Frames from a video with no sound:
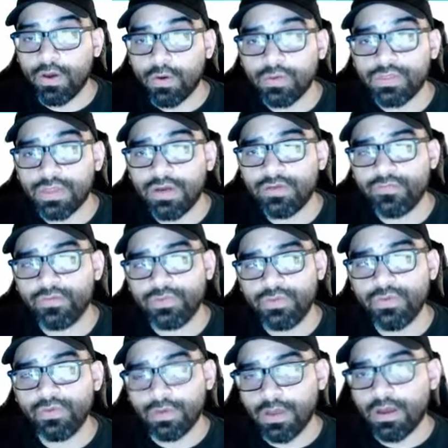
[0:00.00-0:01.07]
on for too
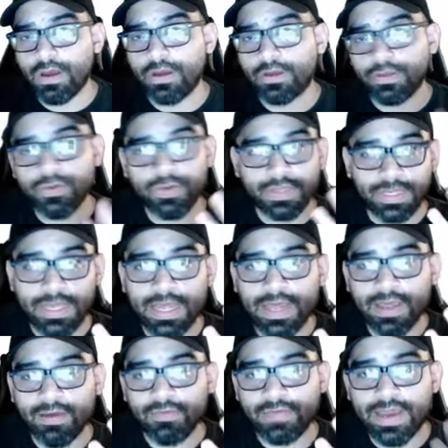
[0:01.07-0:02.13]
long, you can have
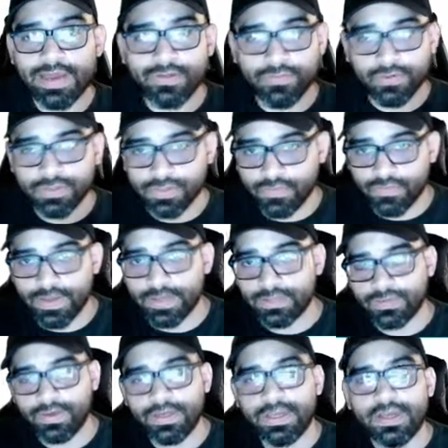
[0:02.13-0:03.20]
adverse effects, right?
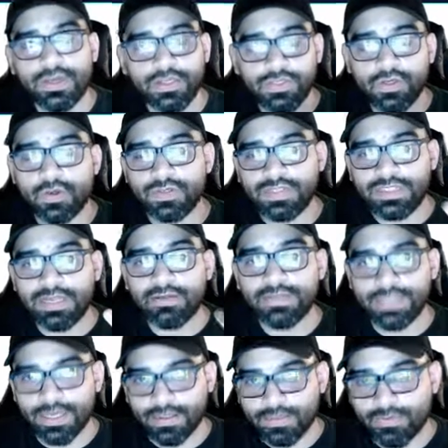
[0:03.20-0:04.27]
It's called cell death,
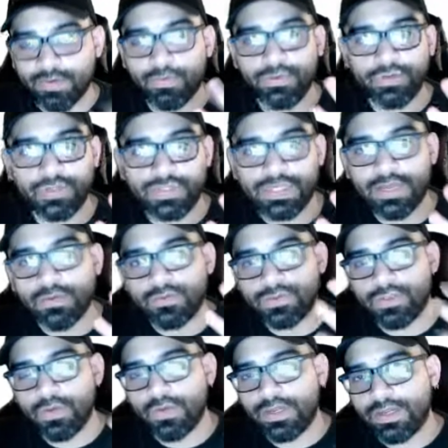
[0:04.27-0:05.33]
right? When your cells don't
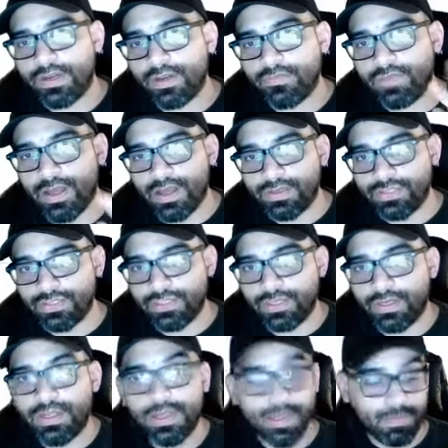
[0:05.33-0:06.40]
get enough oxygen
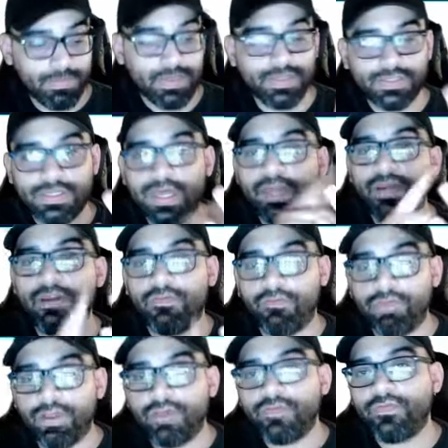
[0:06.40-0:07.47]
because not enough
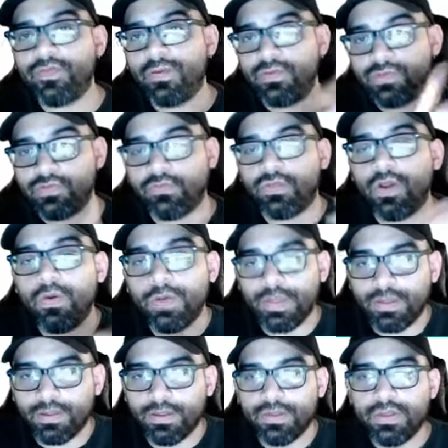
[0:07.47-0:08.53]
blood flow is flowing
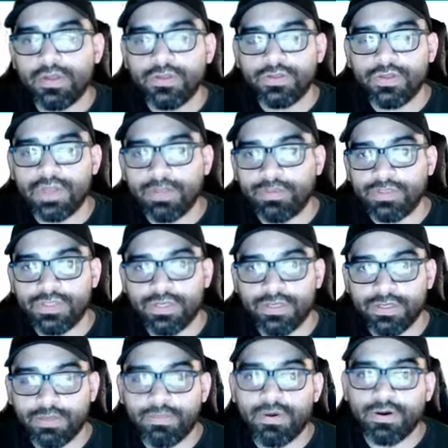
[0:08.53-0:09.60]
to that particular
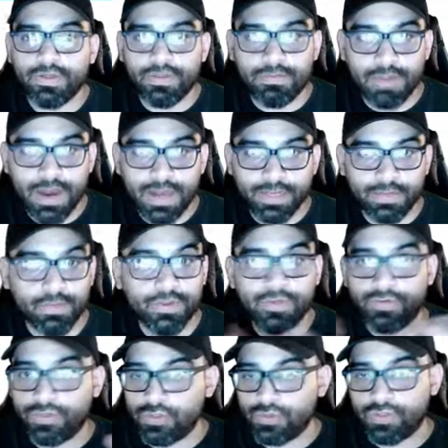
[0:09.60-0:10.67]
part of the body, whether it's
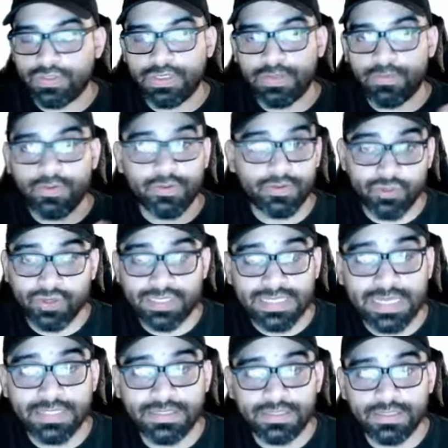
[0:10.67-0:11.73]
your
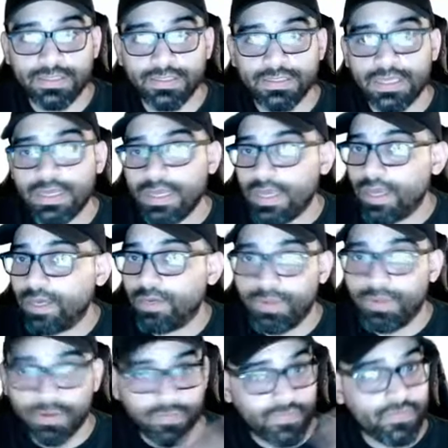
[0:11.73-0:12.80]
intestines, it could be a
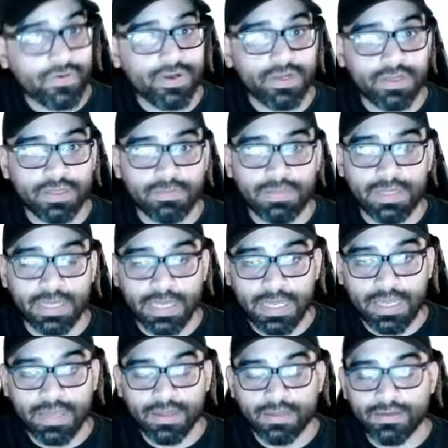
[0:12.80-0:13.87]
foot, it could be a
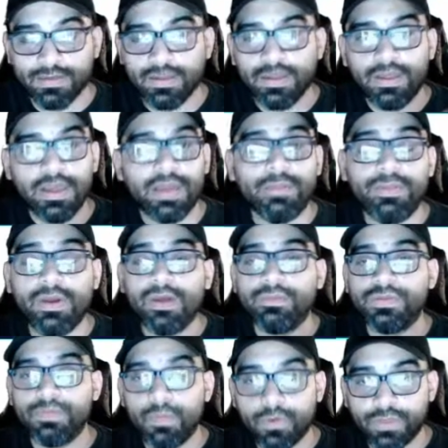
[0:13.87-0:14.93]
hand, and becomes
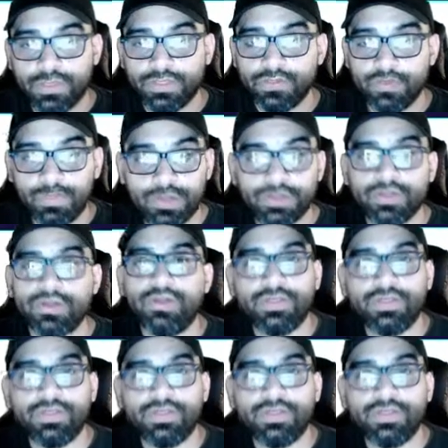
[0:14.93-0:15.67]
more detrimental if it's